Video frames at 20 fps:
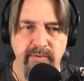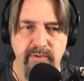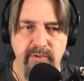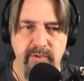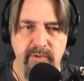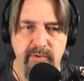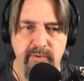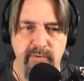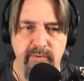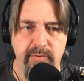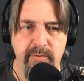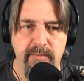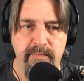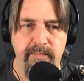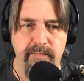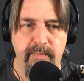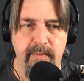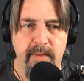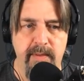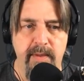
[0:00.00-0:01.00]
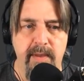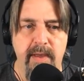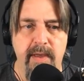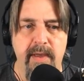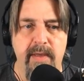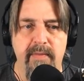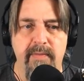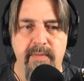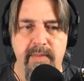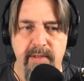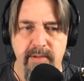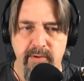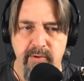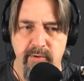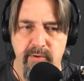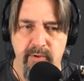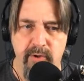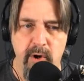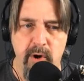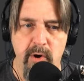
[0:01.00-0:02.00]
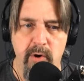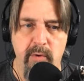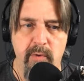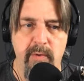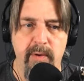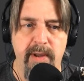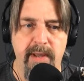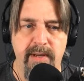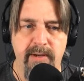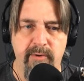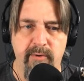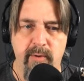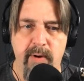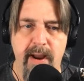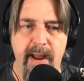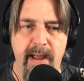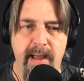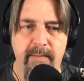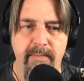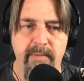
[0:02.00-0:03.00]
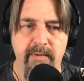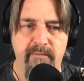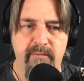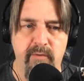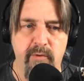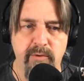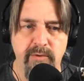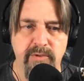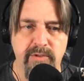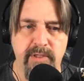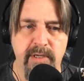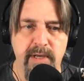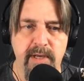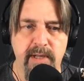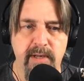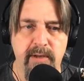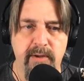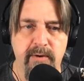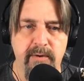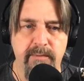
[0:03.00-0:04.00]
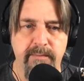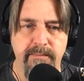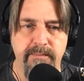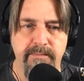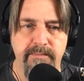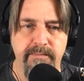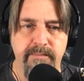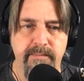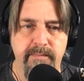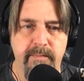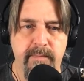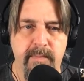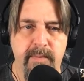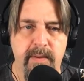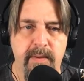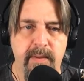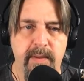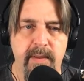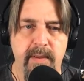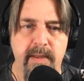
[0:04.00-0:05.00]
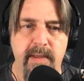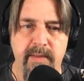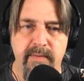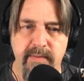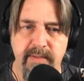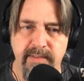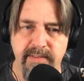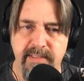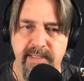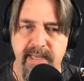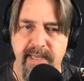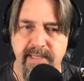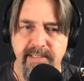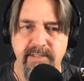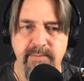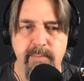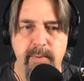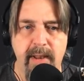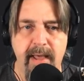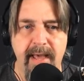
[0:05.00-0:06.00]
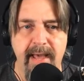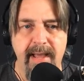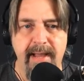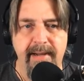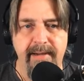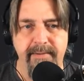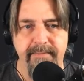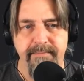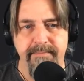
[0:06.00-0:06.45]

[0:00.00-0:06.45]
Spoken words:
to. Then you go and grab the first color. In this case, black.